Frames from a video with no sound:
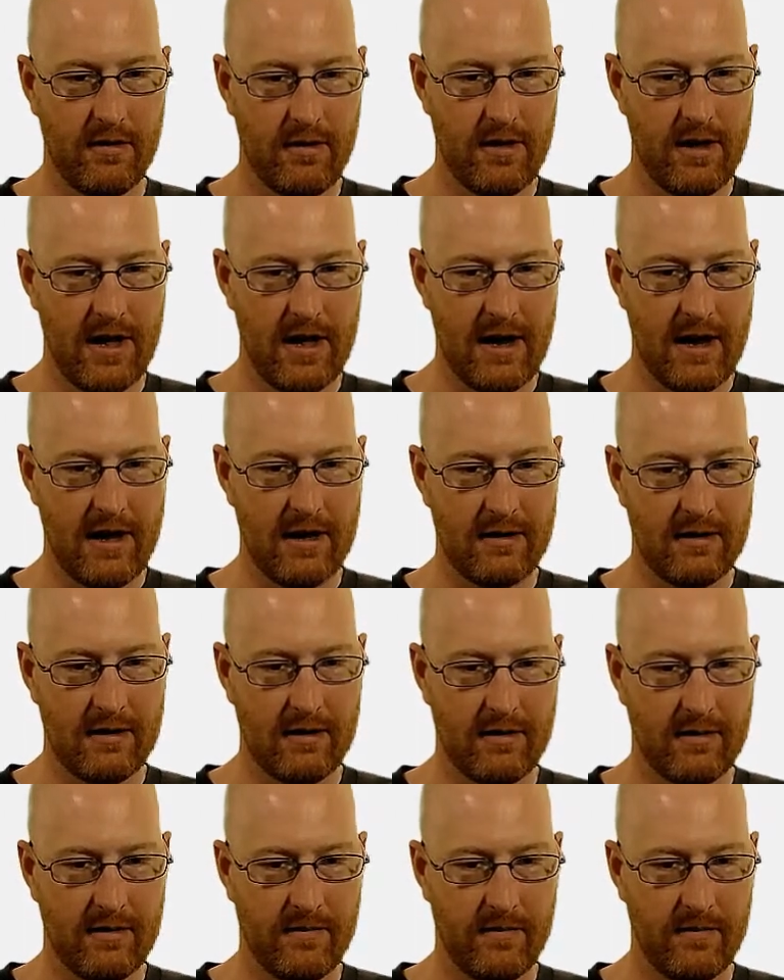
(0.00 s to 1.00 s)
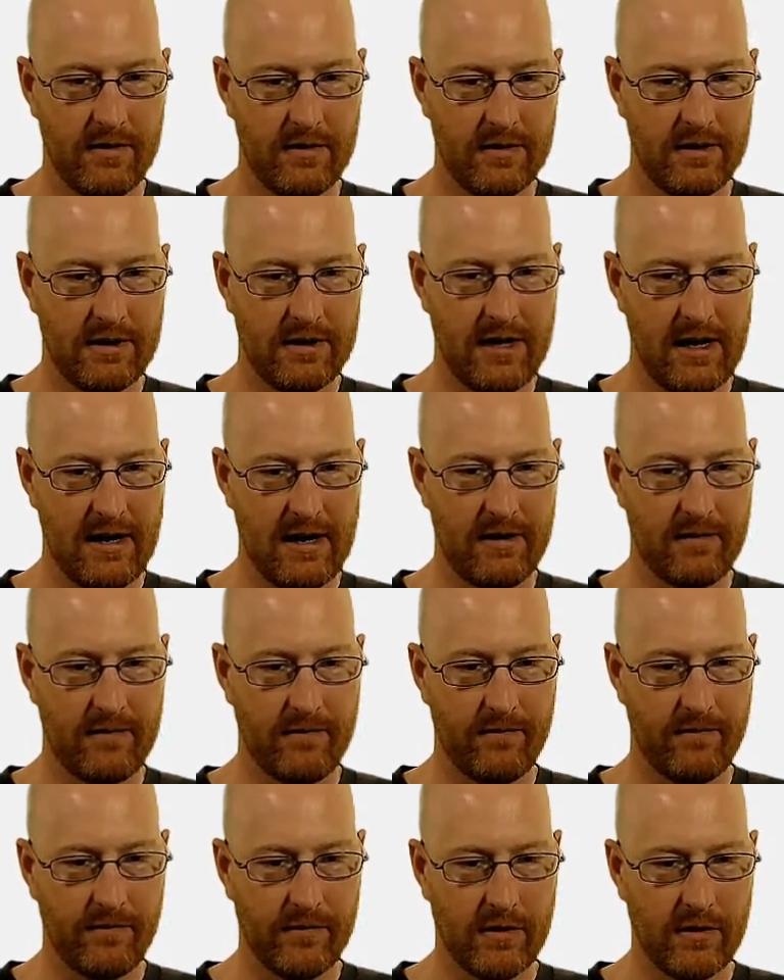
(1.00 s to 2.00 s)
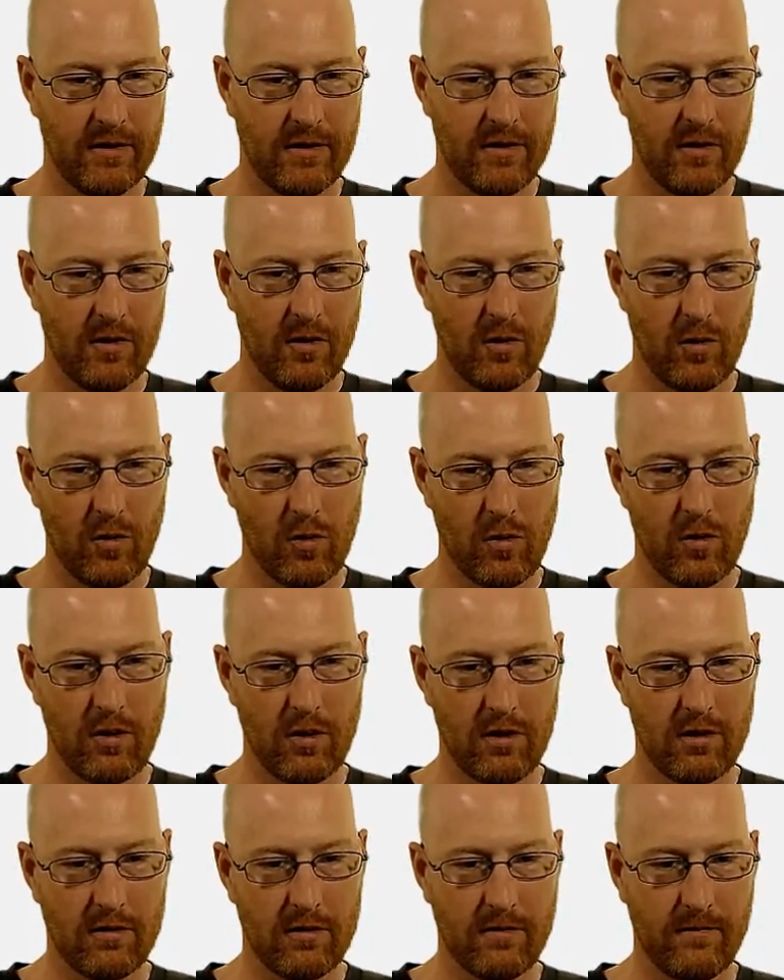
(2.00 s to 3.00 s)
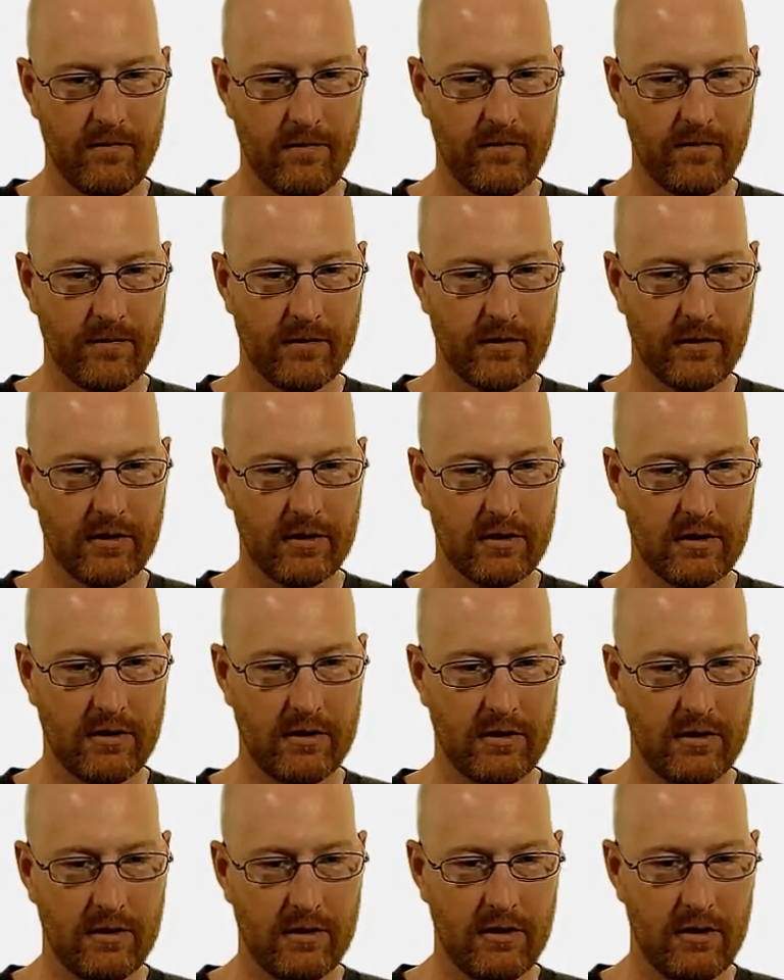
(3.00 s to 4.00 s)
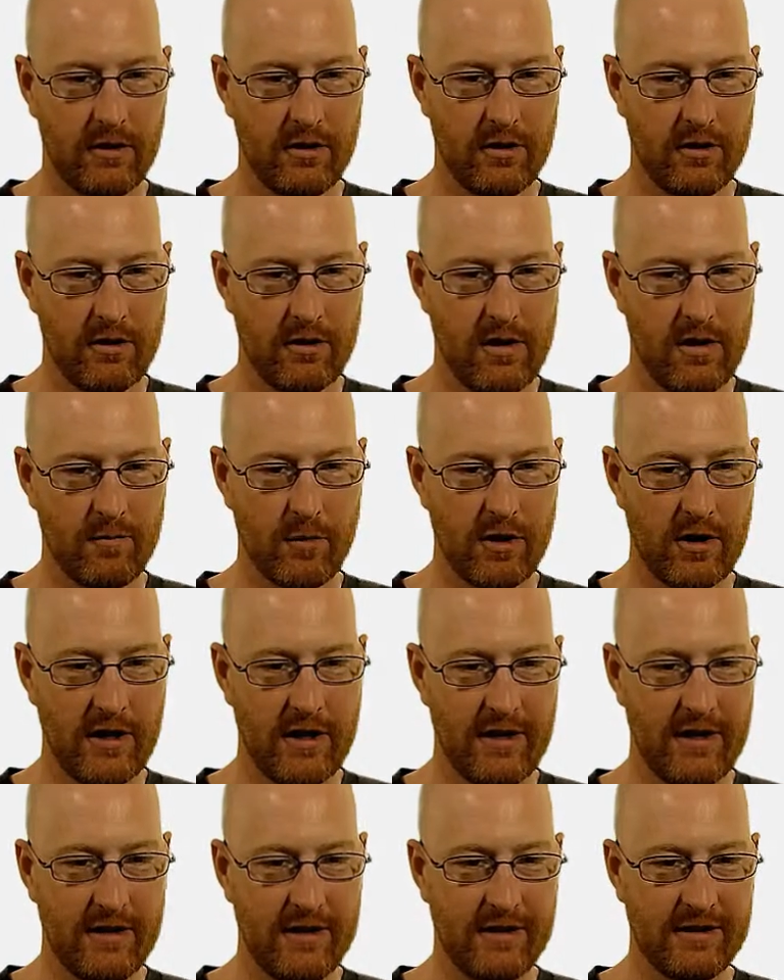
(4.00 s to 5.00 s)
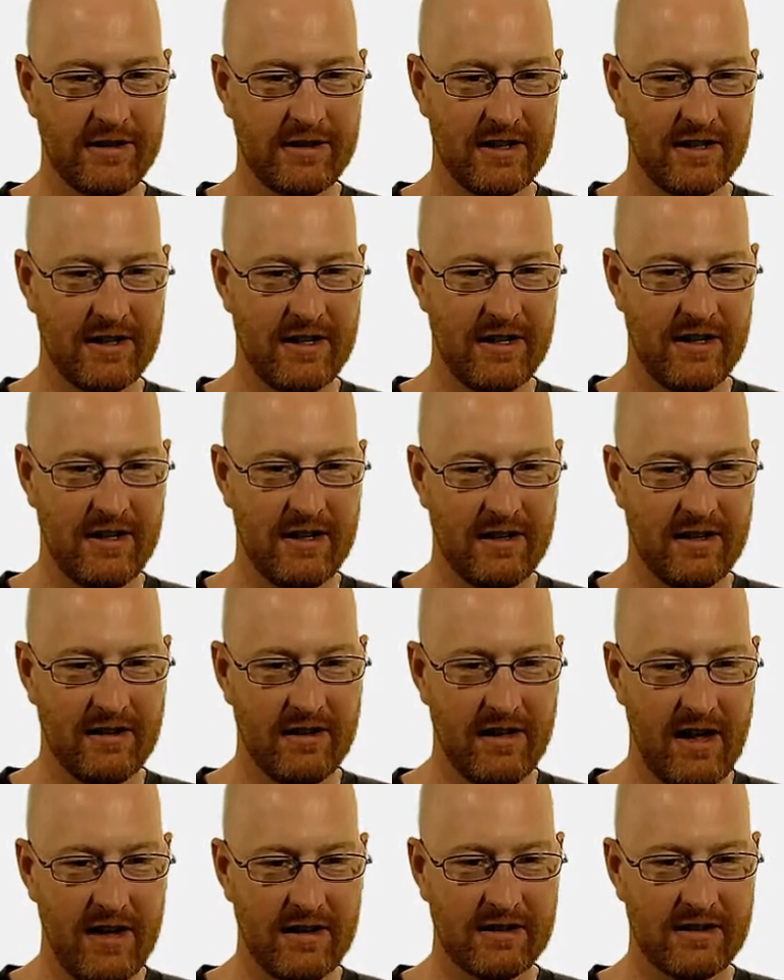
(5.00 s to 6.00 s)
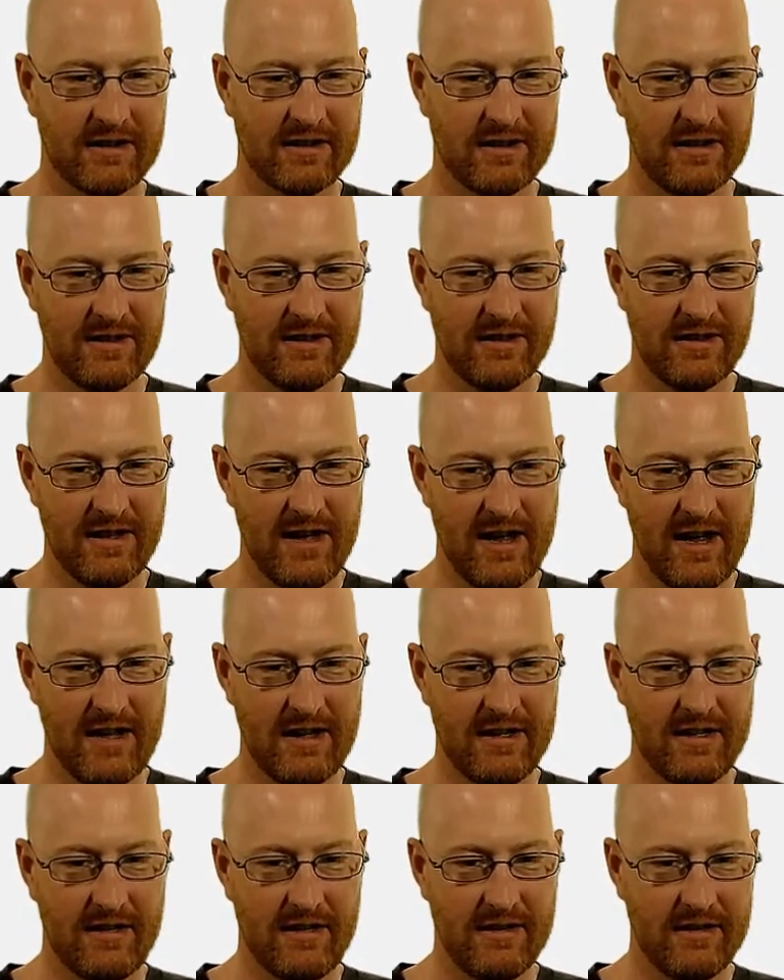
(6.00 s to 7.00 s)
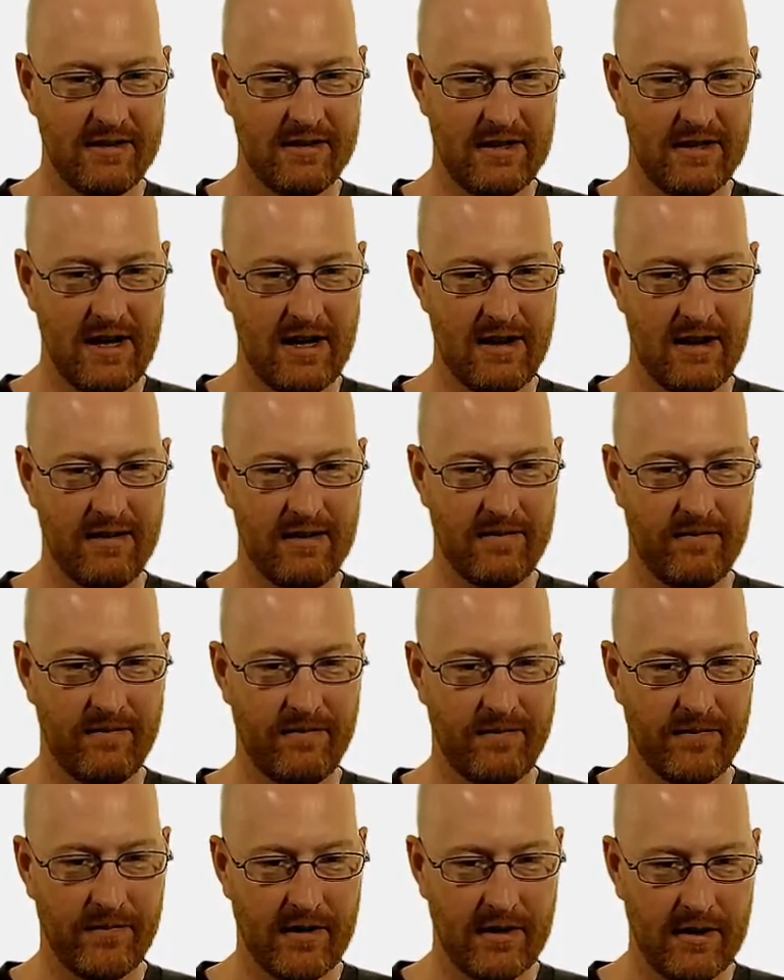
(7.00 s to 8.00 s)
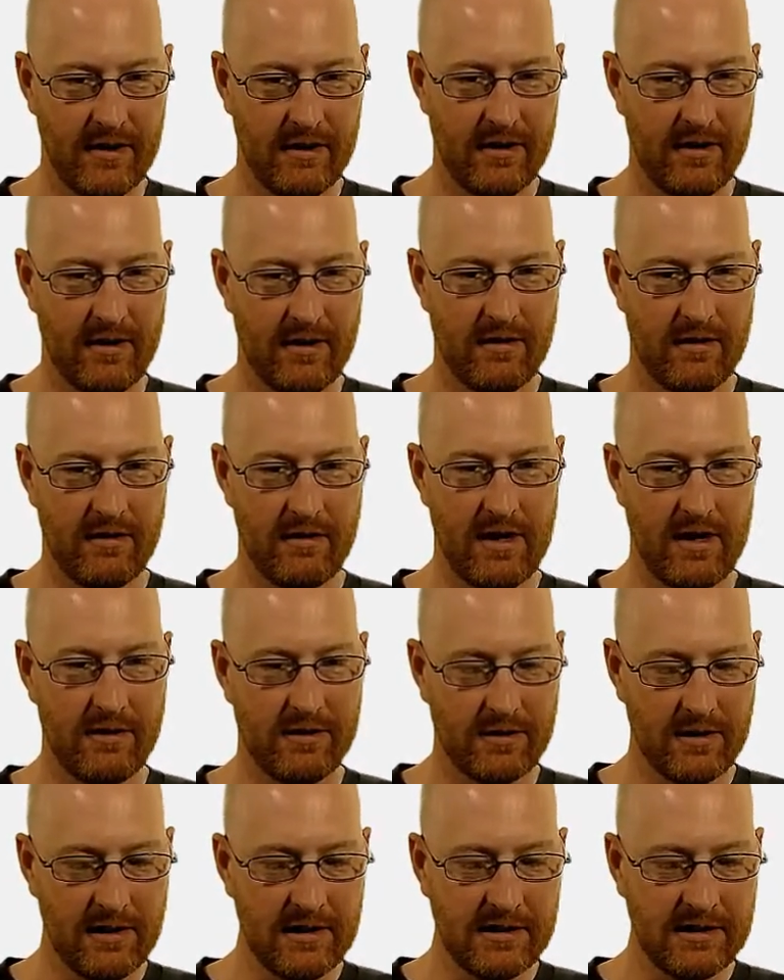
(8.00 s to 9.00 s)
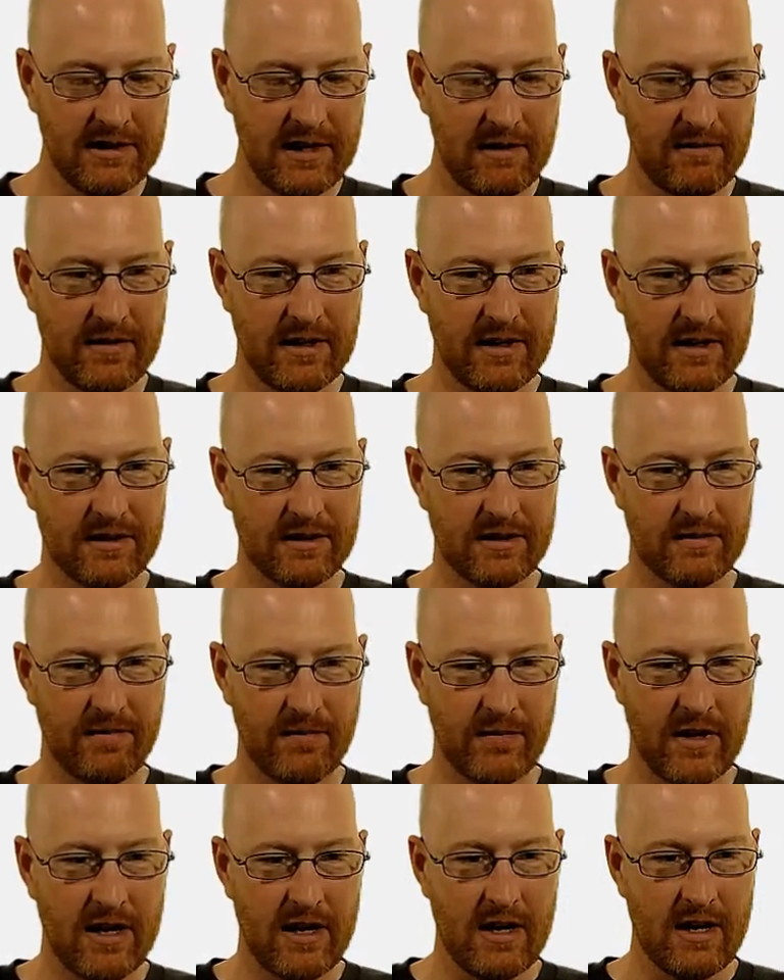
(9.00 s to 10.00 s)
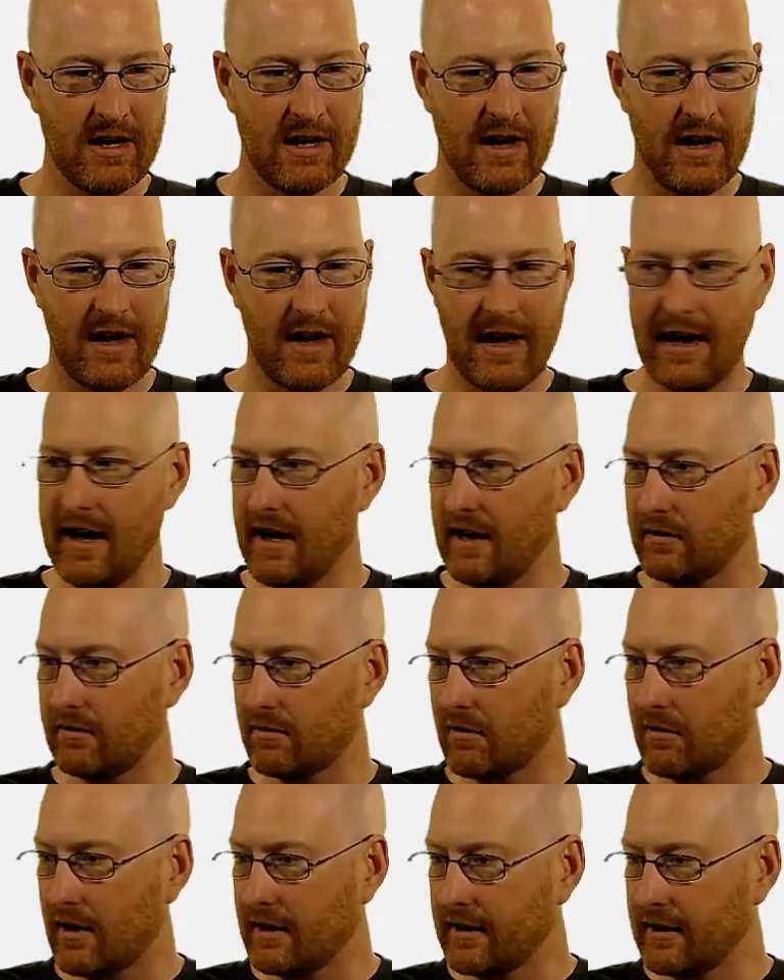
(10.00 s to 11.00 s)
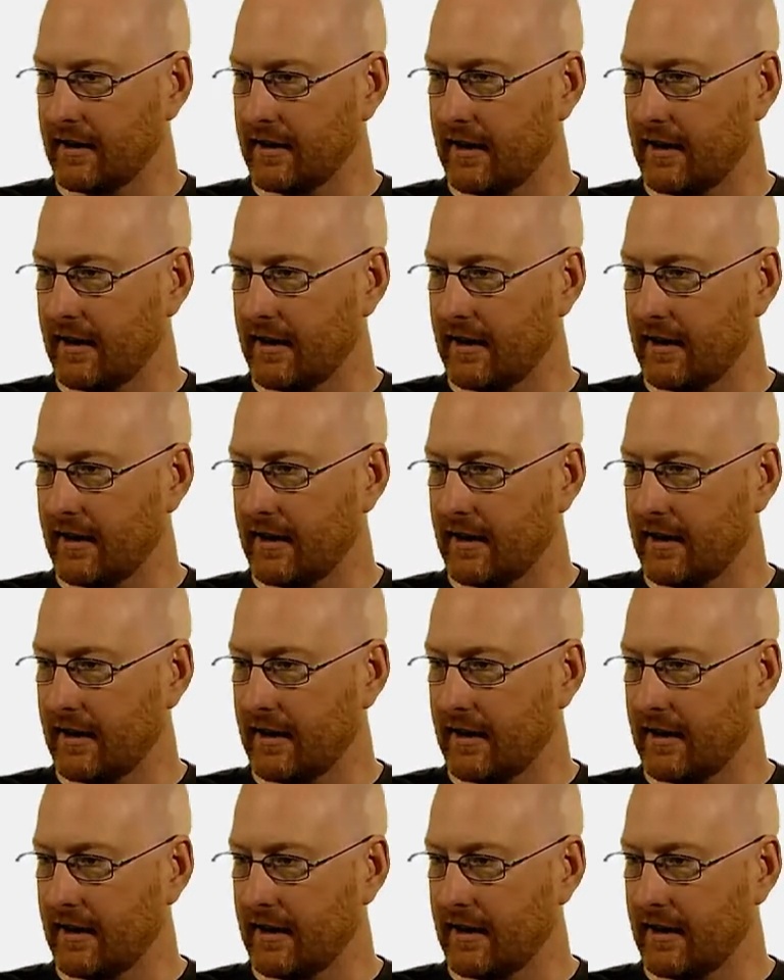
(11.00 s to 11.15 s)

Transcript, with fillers: than 10. Or your number is less than 10. All right, so let's save this and run it